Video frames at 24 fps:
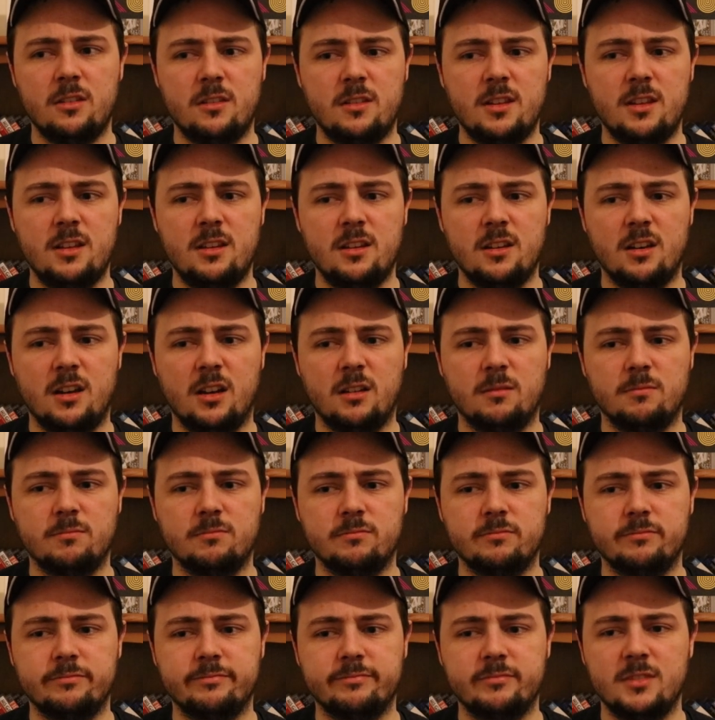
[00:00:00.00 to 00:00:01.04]

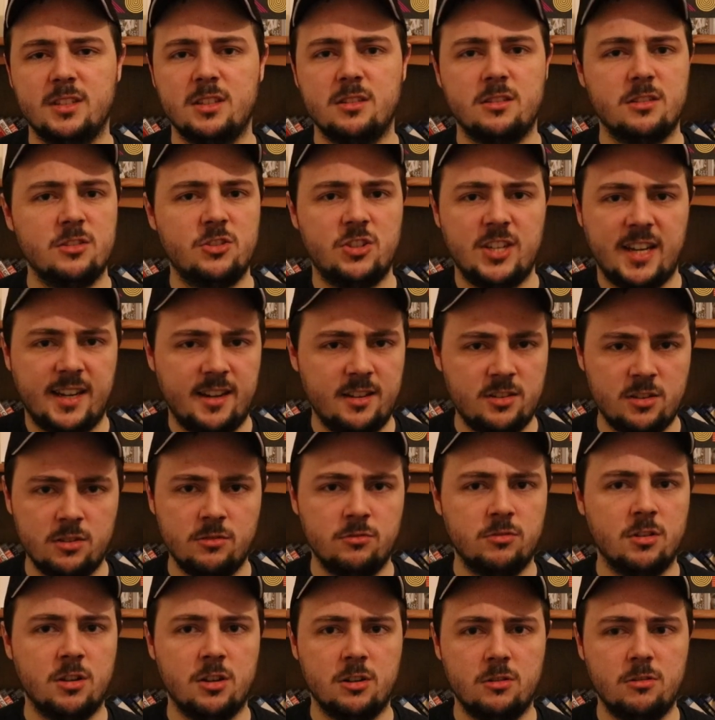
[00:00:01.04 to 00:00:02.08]
the janitor
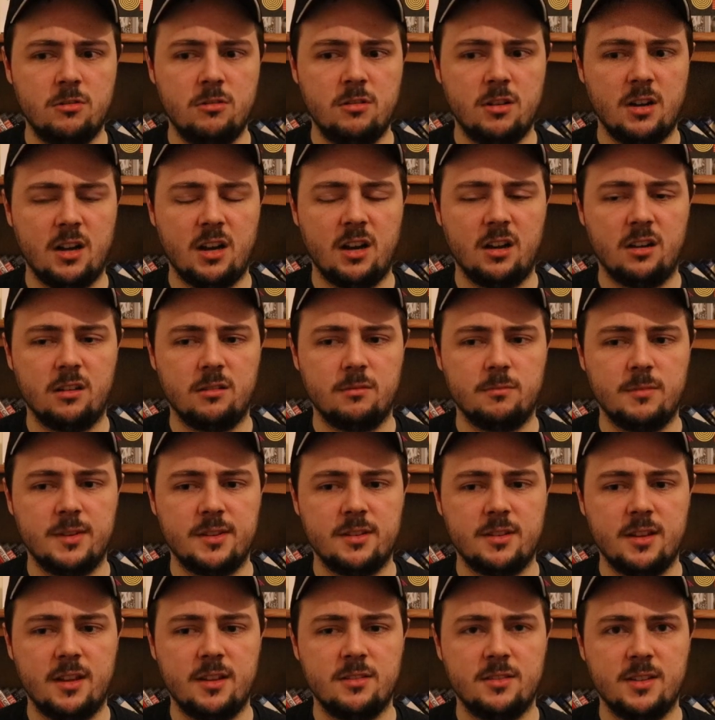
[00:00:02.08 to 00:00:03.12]
role
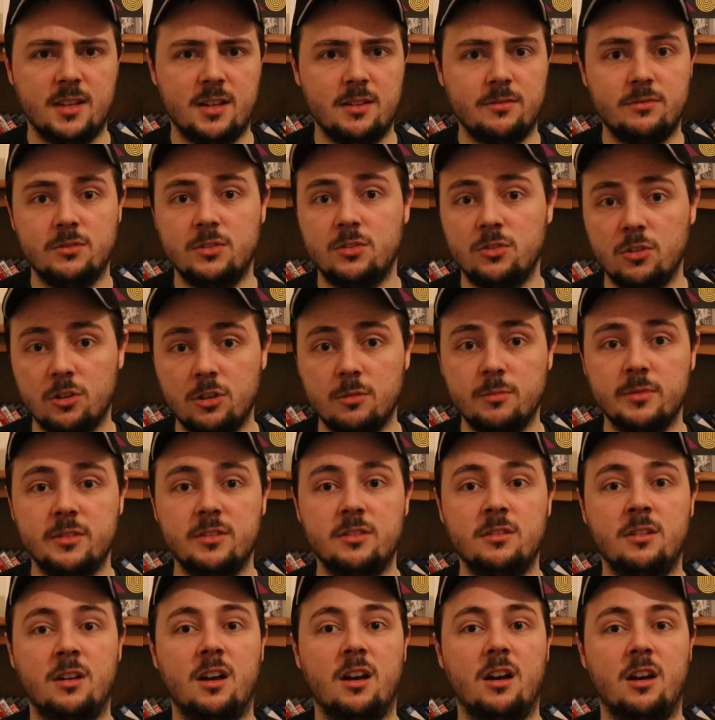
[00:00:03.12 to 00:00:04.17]
instead of the
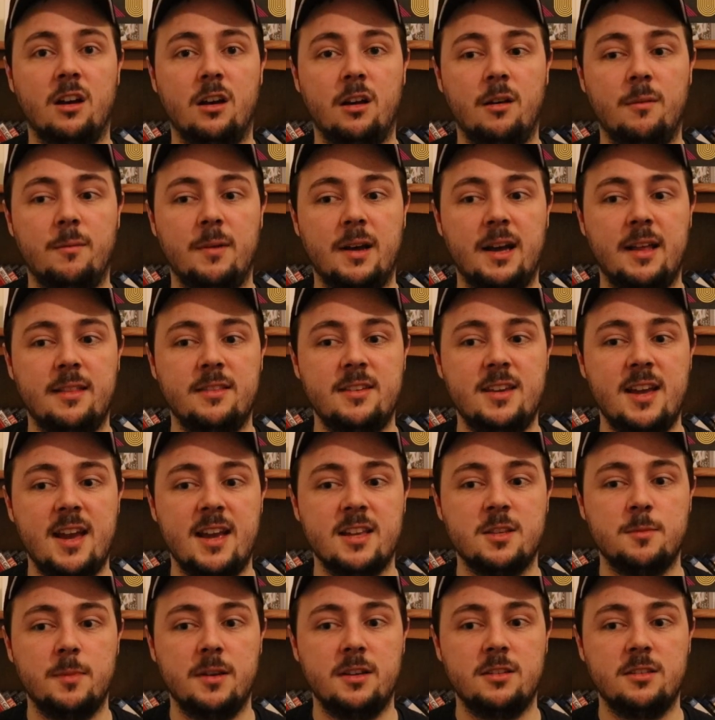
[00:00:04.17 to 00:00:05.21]
doorman, and
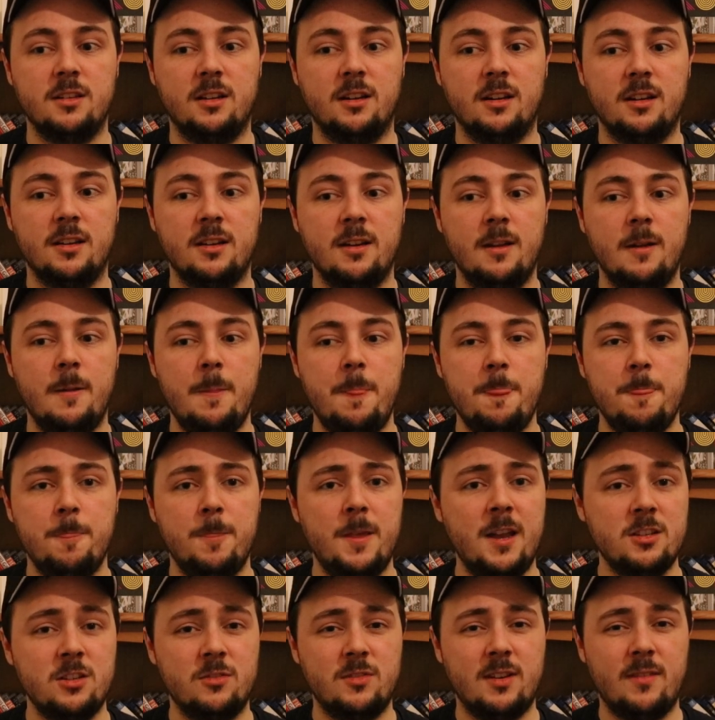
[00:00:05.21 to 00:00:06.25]
yes, basically
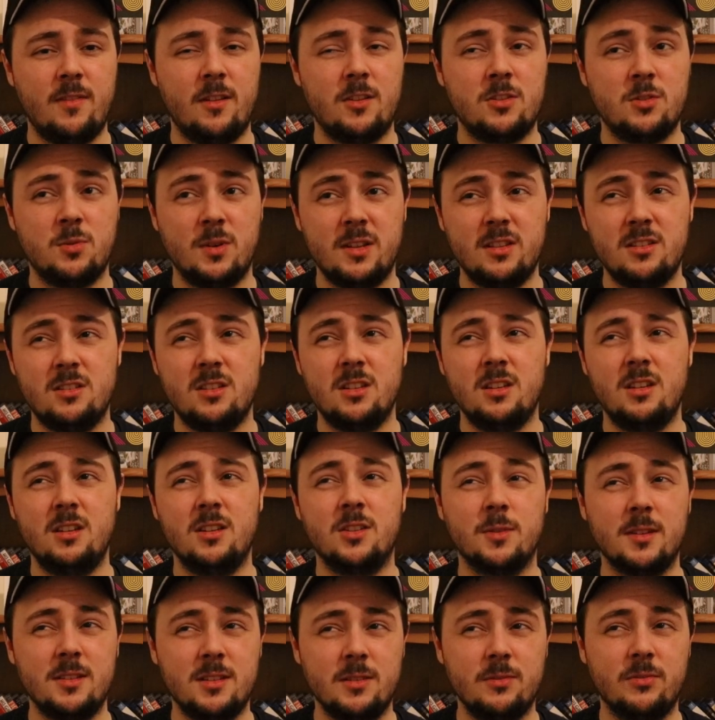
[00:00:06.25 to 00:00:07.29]
that's around the
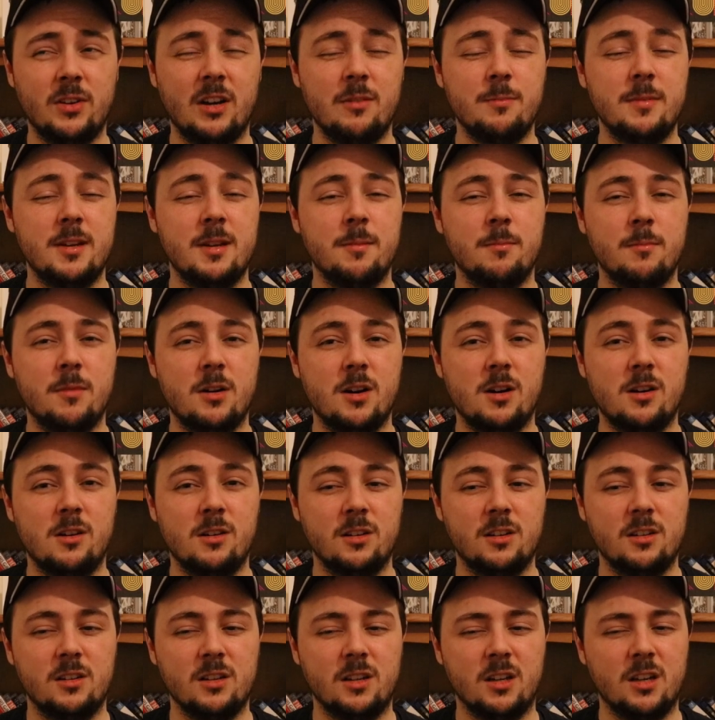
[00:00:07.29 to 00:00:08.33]
20-25 minute
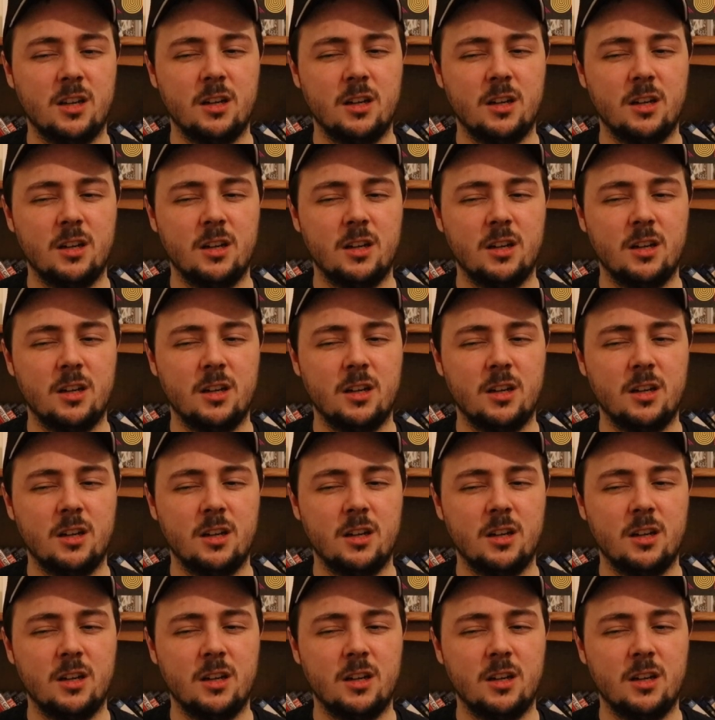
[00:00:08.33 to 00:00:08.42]
mark,